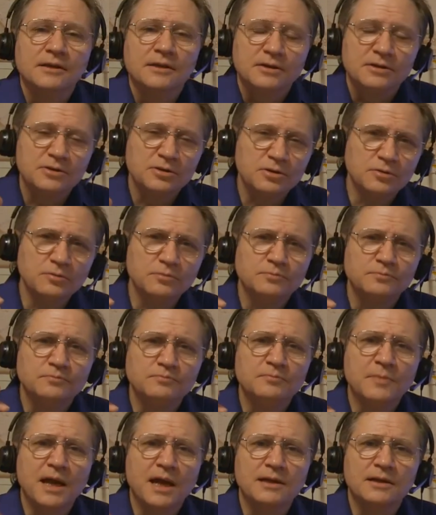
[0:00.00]
You
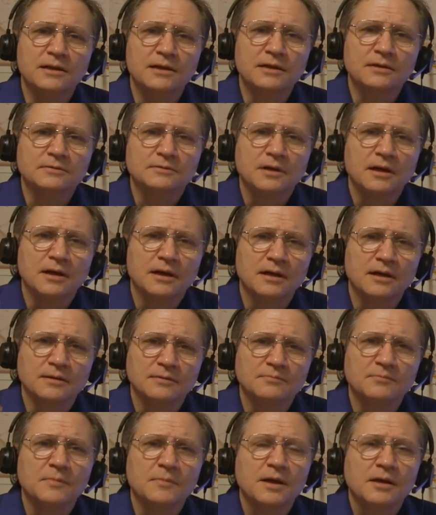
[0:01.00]
made
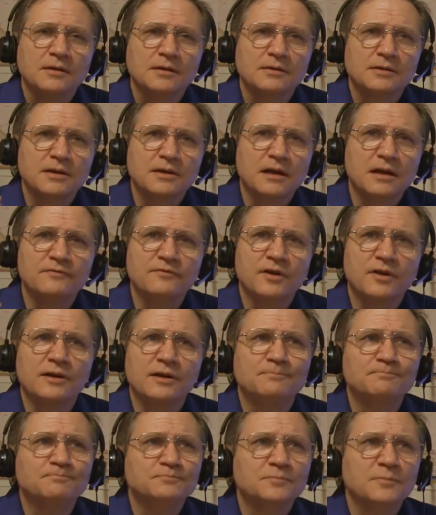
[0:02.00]
a kind of
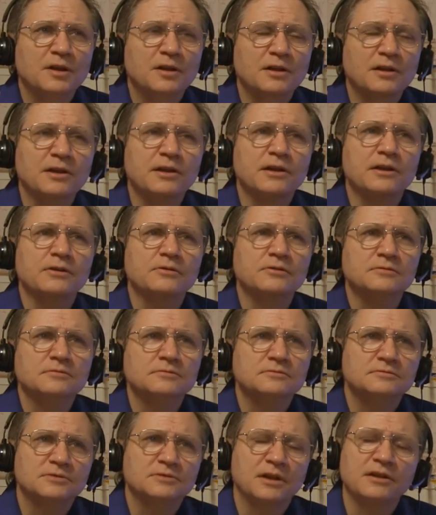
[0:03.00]
a clear
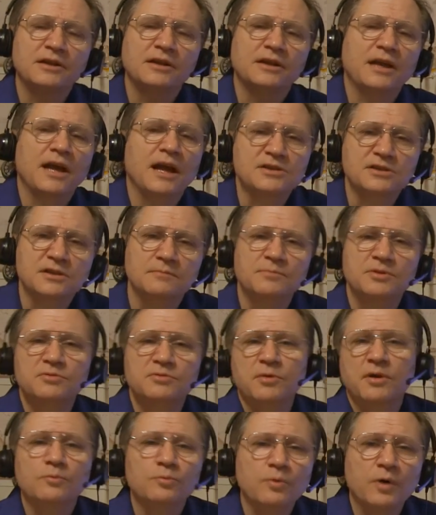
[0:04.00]
delineation
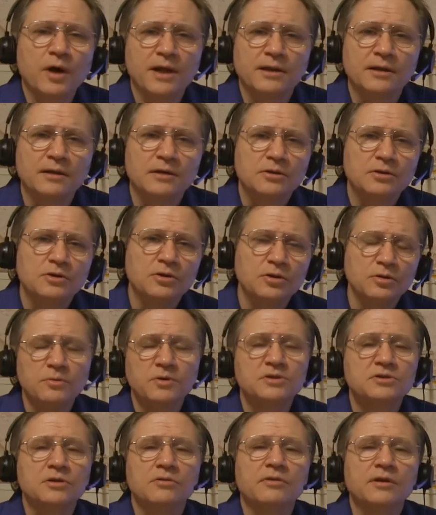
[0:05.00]
between what you were
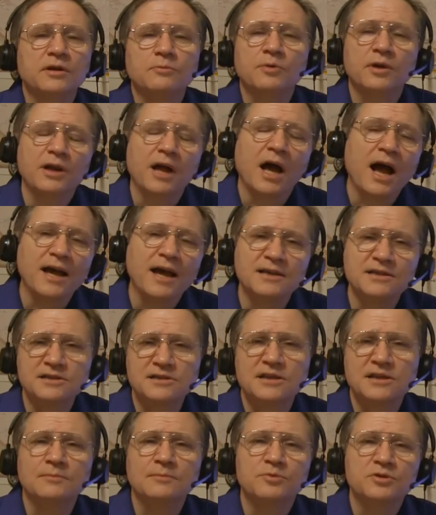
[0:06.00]
doing, what IS
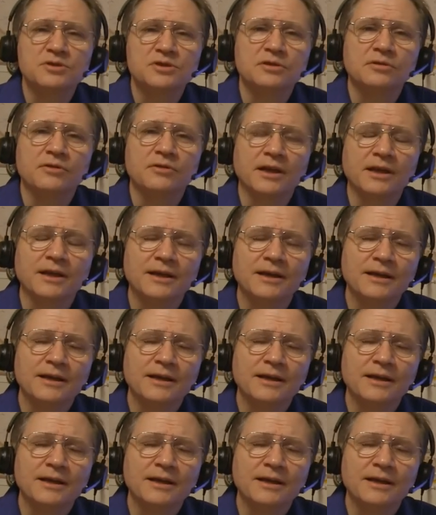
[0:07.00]
team was doing,